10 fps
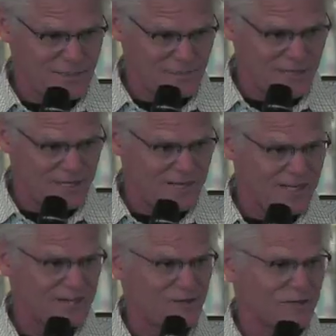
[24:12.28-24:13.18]
any money
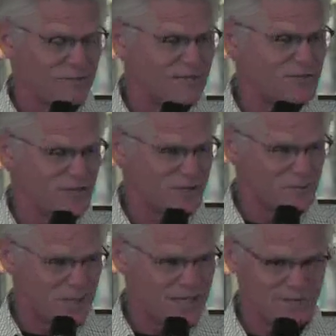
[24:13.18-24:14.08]
that took about six
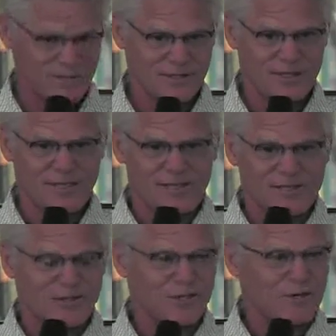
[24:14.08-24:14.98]
months
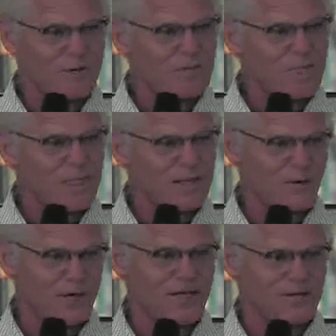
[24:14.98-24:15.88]
so
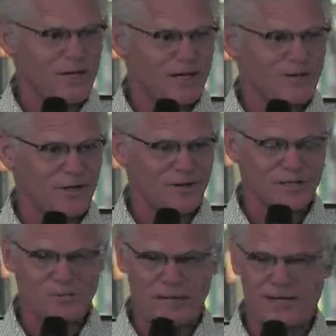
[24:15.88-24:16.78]
going in and talking to all
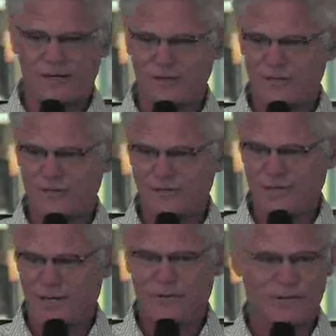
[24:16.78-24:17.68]
these bankers,
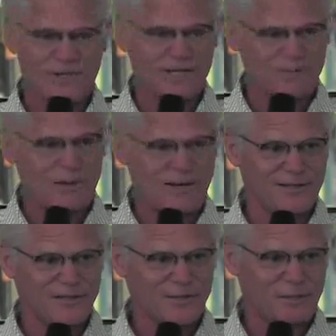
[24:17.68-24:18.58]
I really had
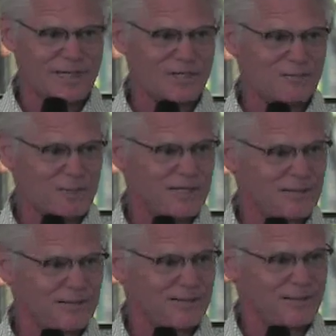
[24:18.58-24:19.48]
polished my
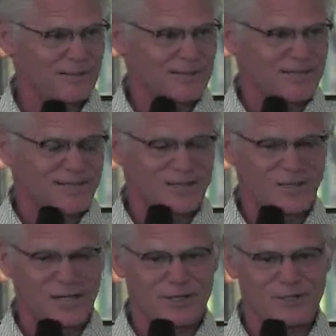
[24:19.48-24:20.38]
spiel.
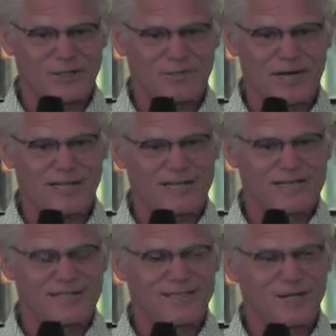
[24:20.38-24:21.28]
You know, so by
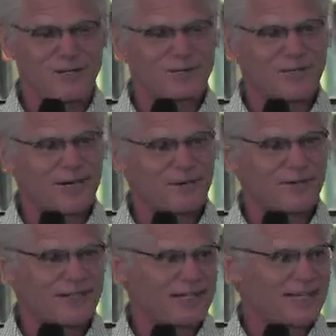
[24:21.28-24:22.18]
the, you know, so I
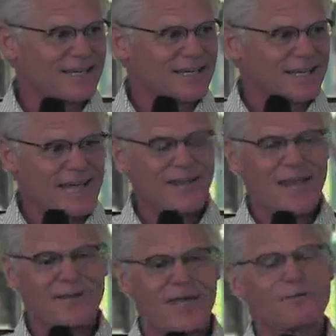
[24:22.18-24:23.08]
really, and,
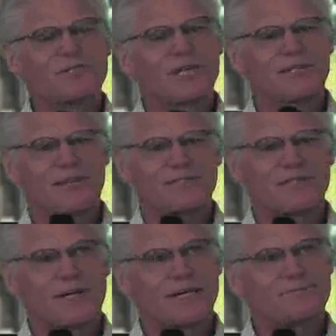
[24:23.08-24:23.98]
and they would say
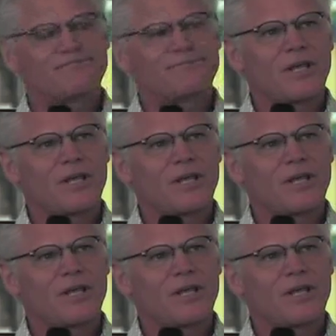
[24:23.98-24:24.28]
things like,